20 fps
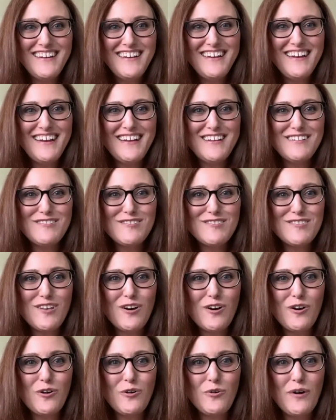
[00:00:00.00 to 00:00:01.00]
And
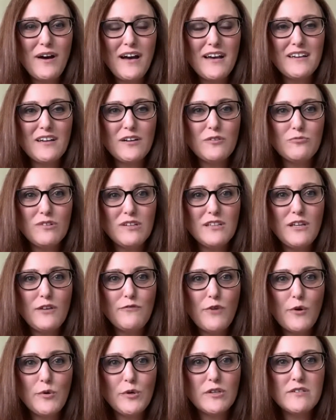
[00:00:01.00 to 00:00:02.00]
so I can really
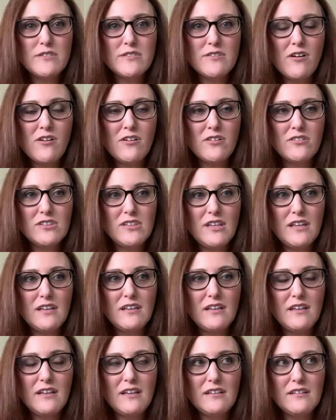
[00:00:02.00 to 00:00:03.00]
focus on
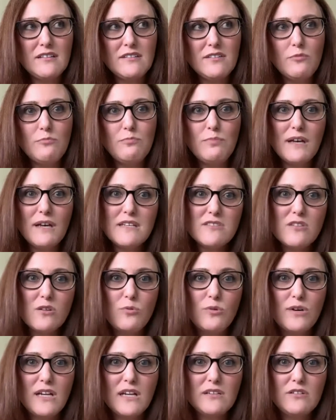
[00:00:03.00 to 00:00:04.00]
taking the best of
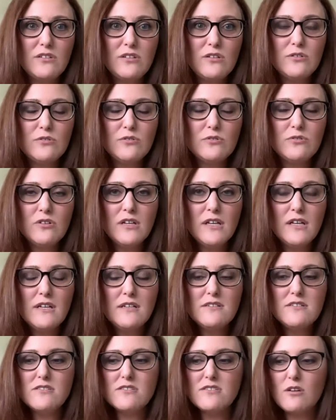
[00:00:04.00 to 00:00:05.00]
what I do,
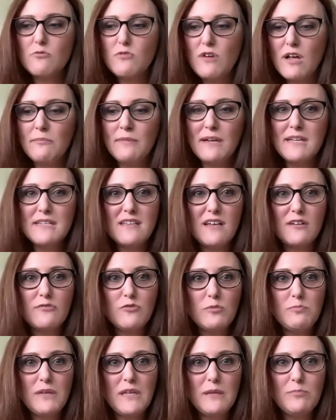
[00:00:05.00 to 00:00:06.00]
surround myself
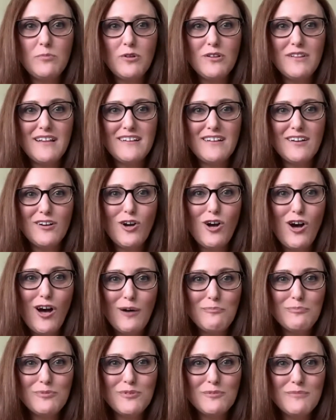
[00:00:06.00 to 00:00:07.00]
with people that can
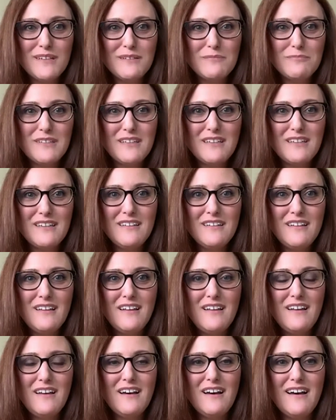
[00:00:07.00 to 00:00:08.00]
compliment me,
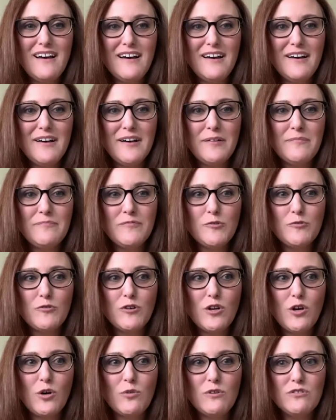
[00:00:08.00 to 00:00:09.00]
who
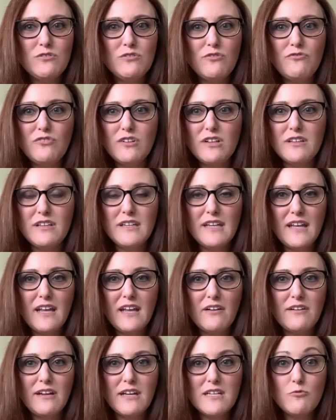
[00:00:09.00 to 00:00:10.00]
are going to fill in
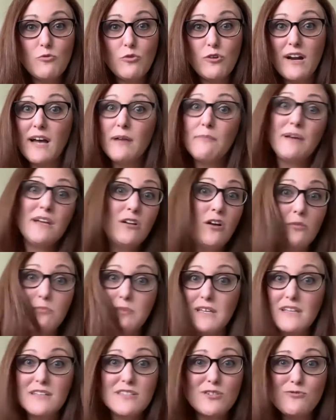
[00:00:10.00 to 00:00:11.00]
areas where I may not
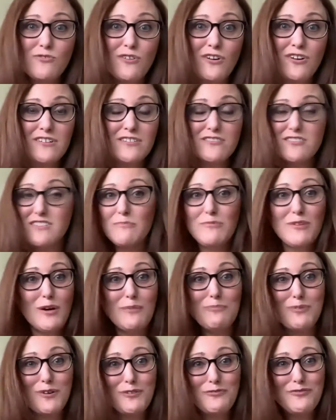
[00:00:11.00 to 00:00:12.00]
be as strong because I'm
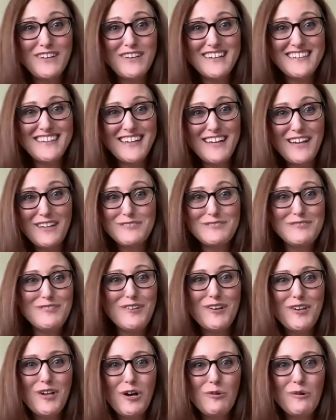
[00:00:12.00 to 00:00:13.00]
not perfect and I do
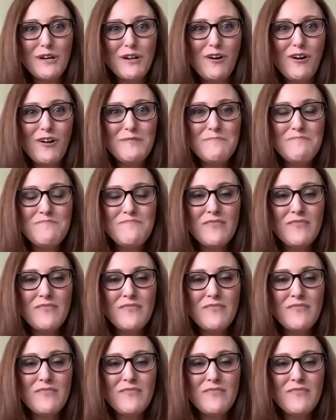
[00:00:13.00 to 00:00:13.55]
not know it all,